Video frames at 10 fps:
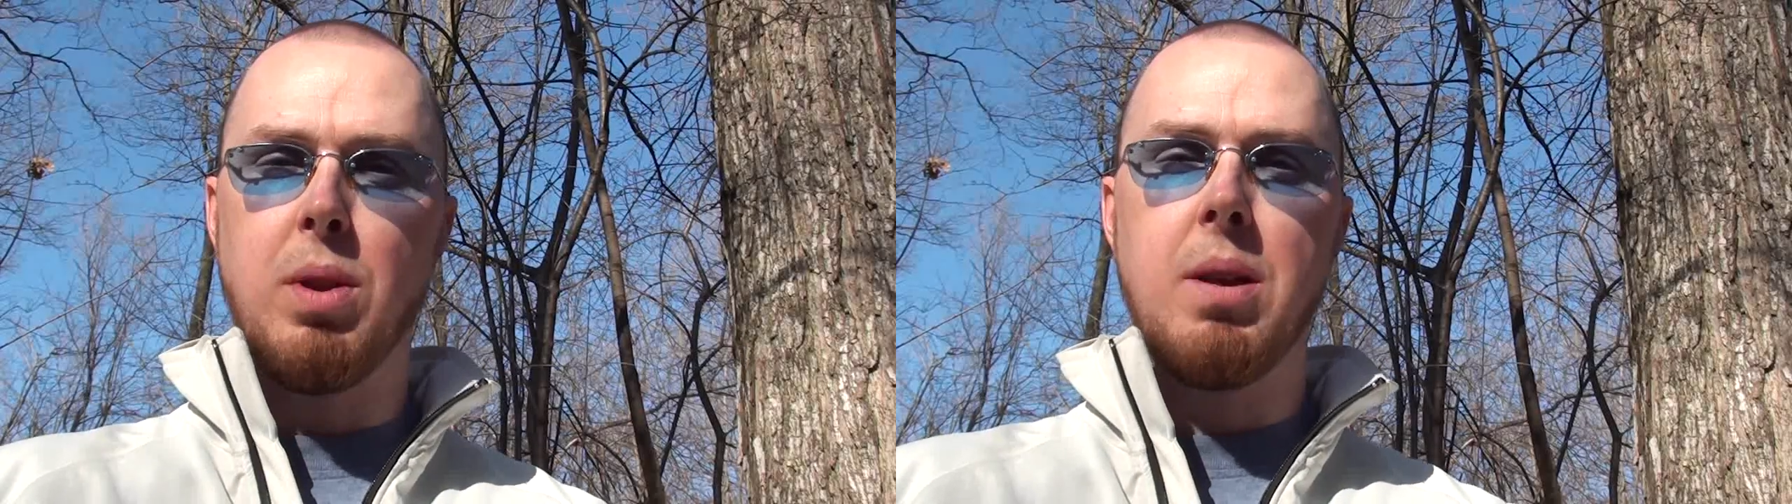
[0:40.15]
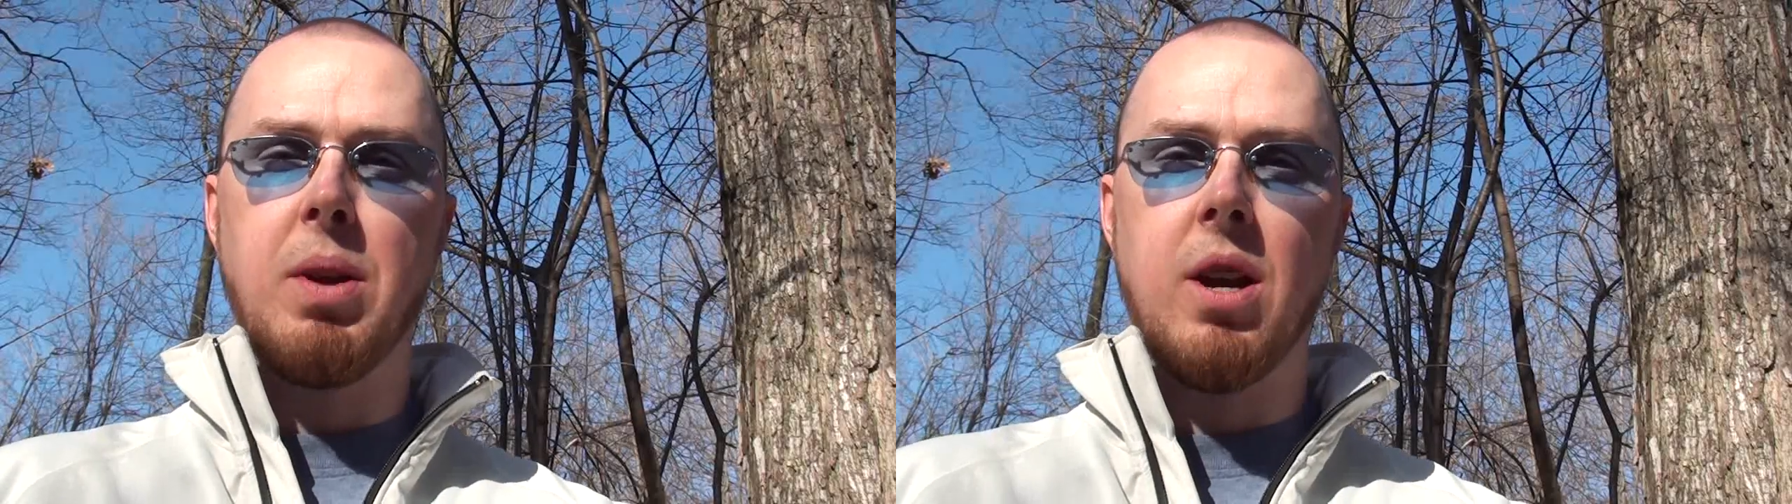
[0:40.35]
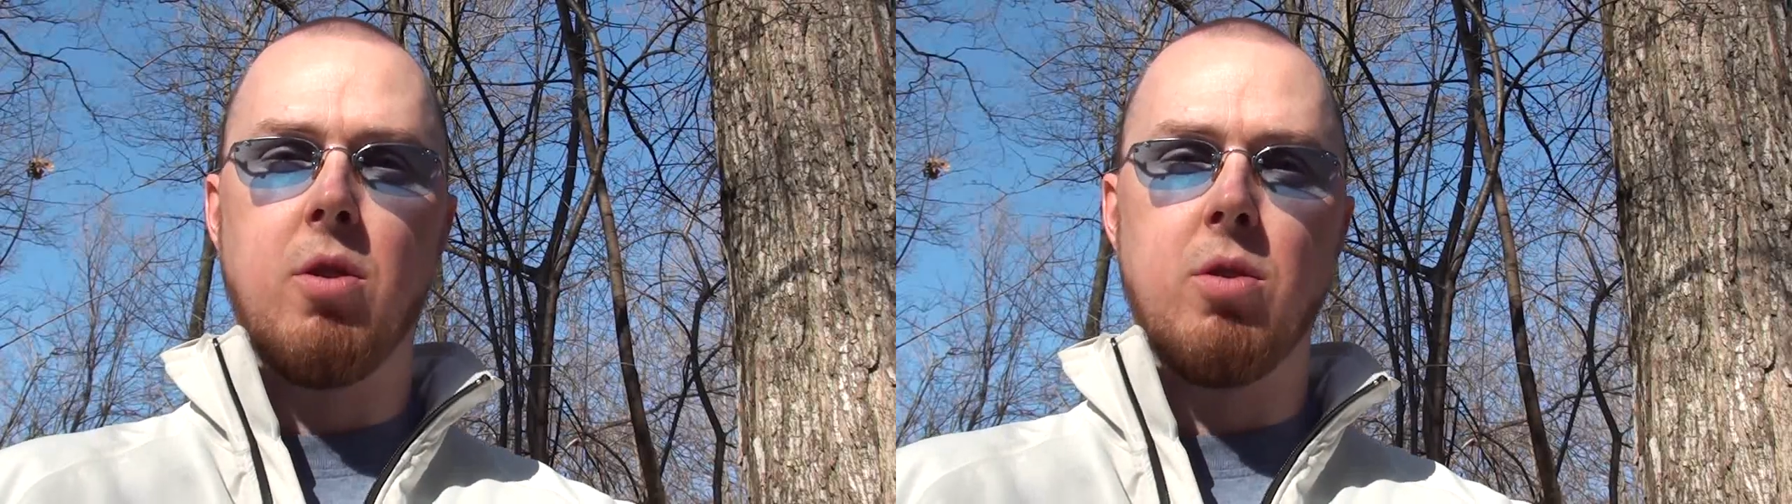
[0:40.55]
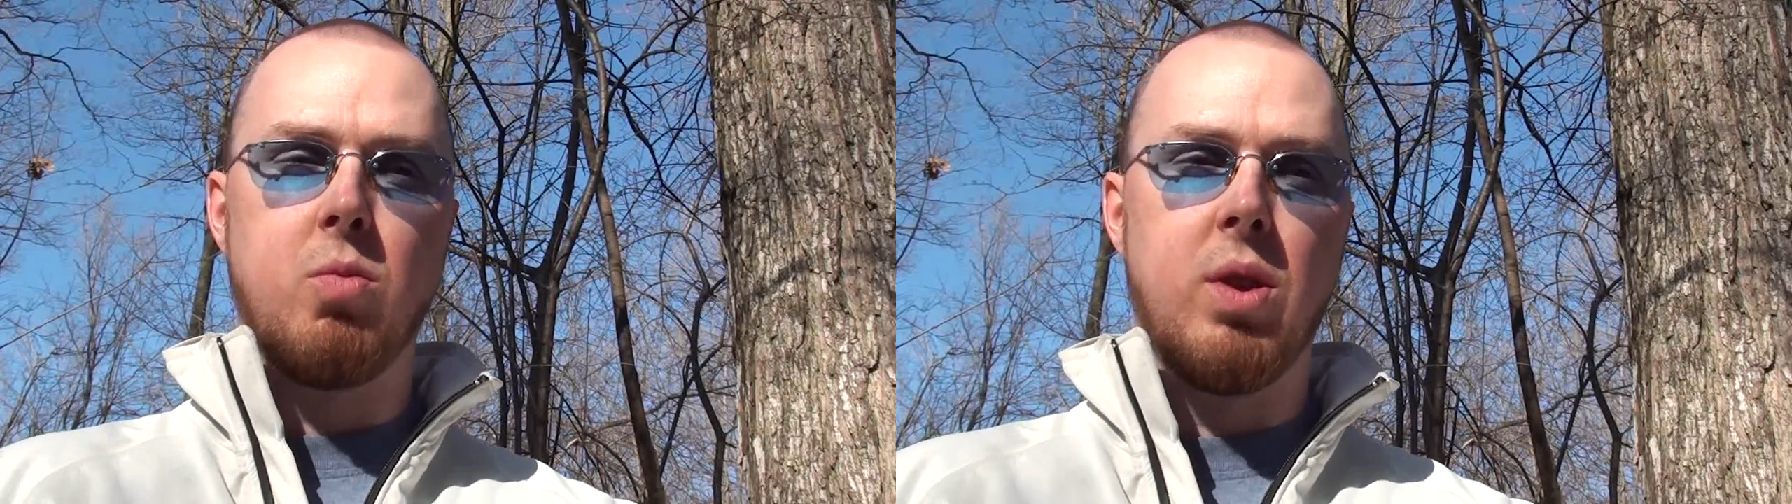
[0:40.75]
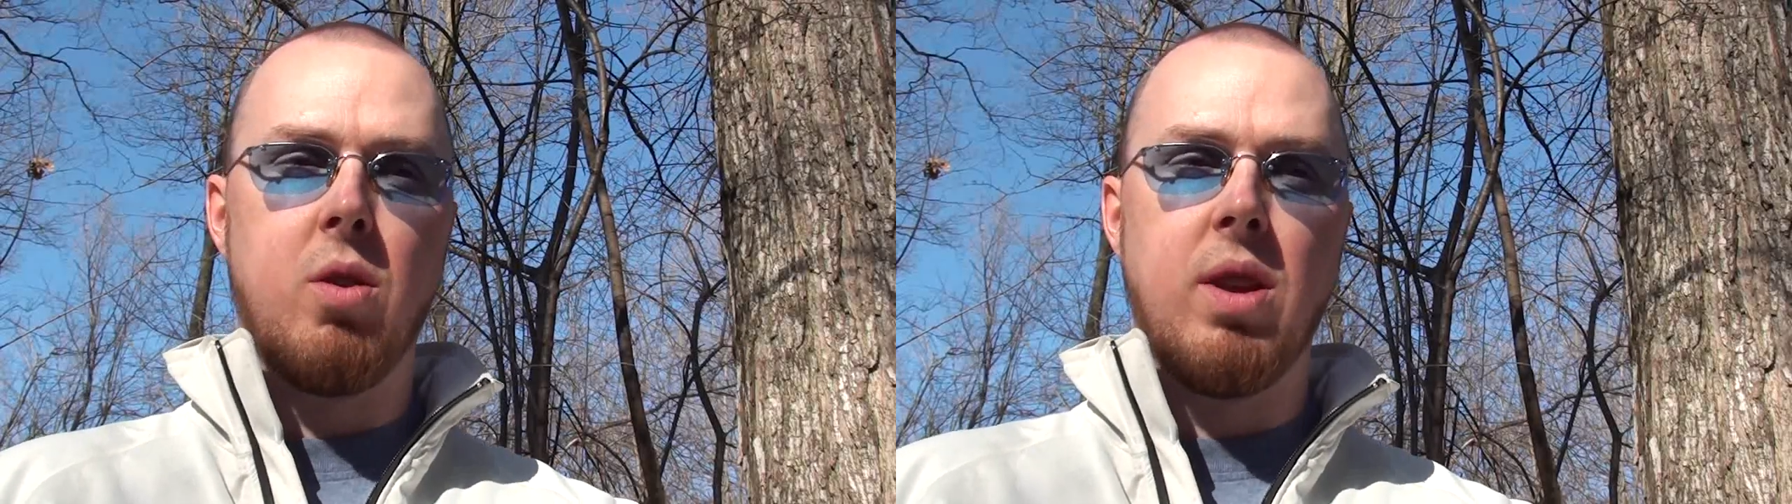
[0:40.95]
and blaming
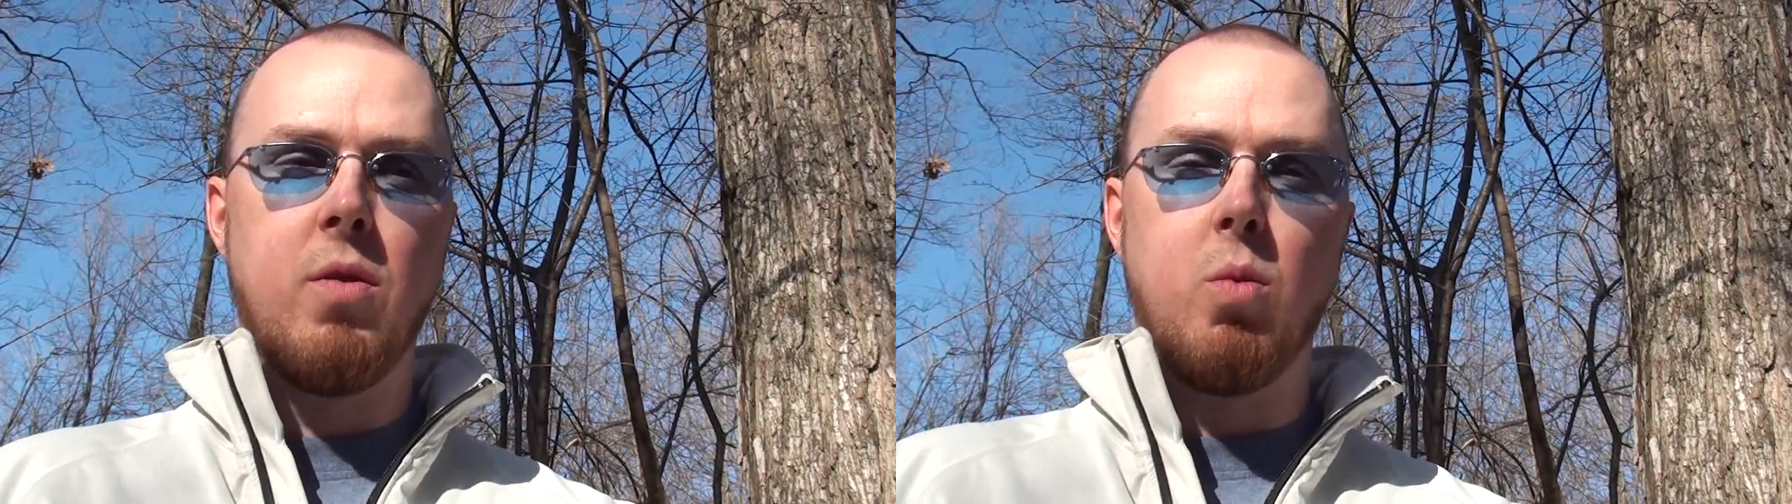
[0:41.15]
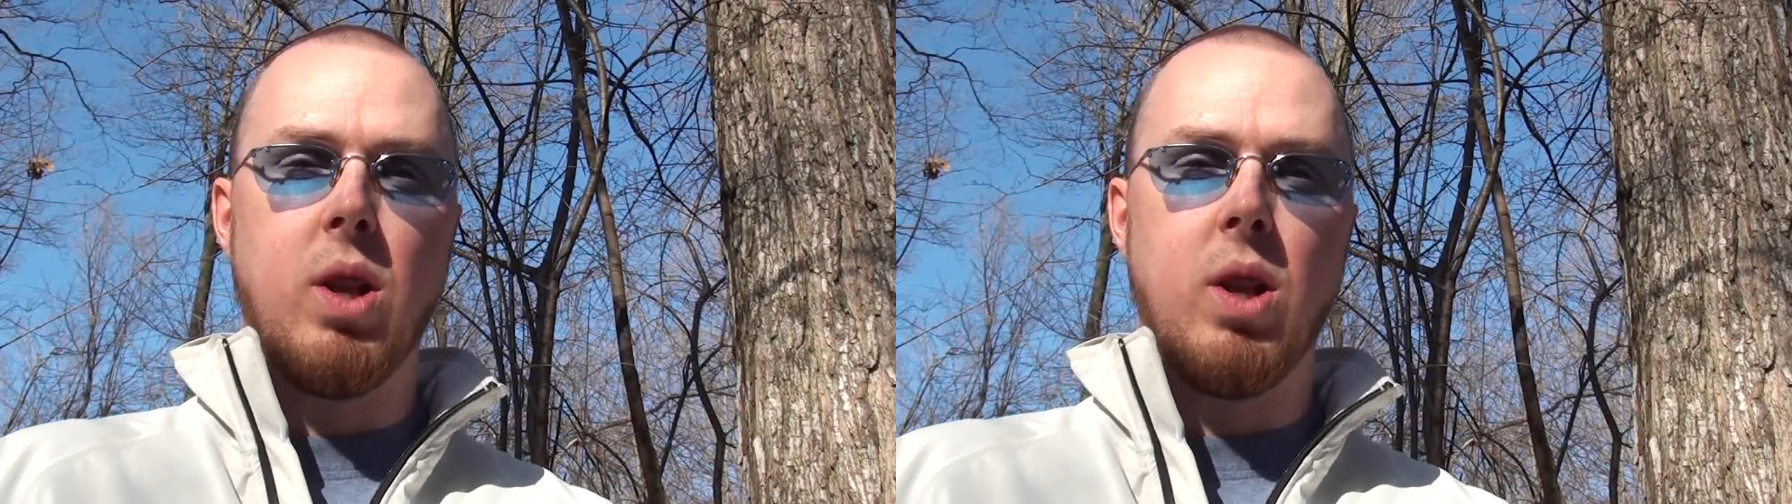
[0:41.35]
others without even